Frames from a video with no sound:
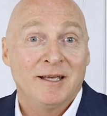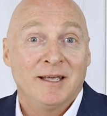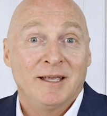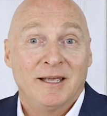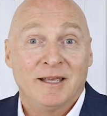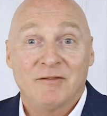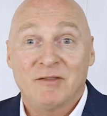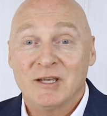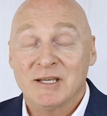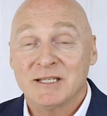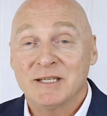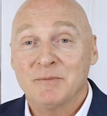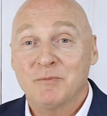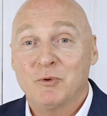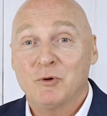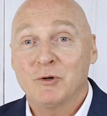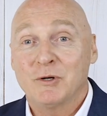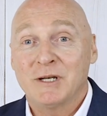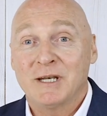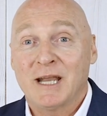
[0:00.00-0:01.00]
If there's
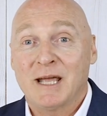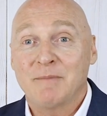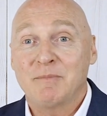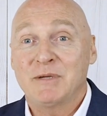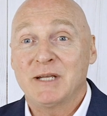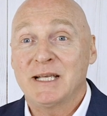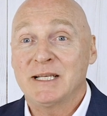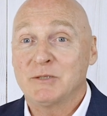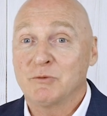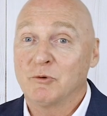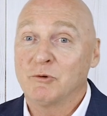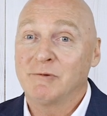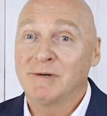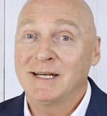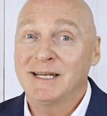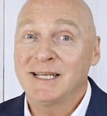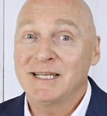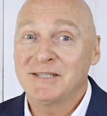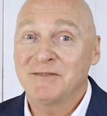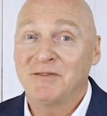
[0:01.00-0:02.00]
important updates, we'll
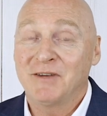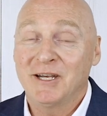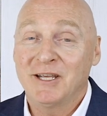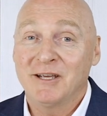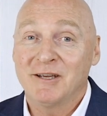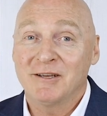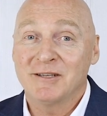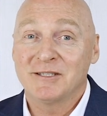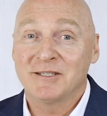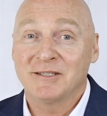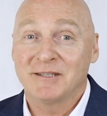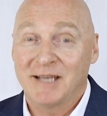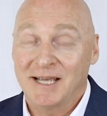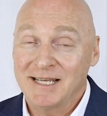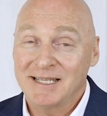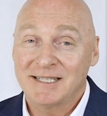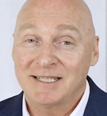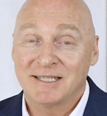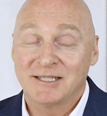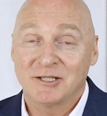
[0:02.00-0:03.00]
release videos
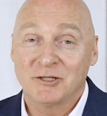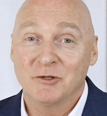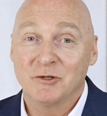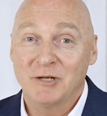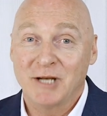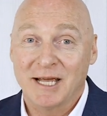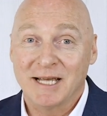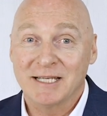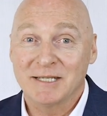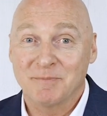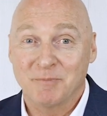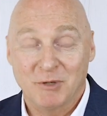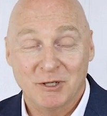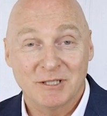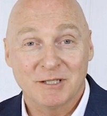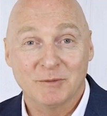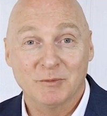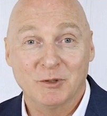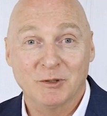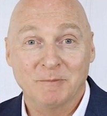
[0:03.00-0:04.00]
as soon as
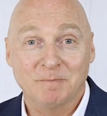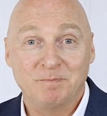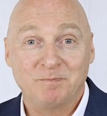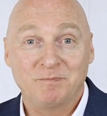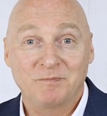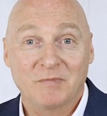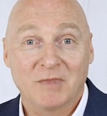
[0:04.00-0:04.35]
possible.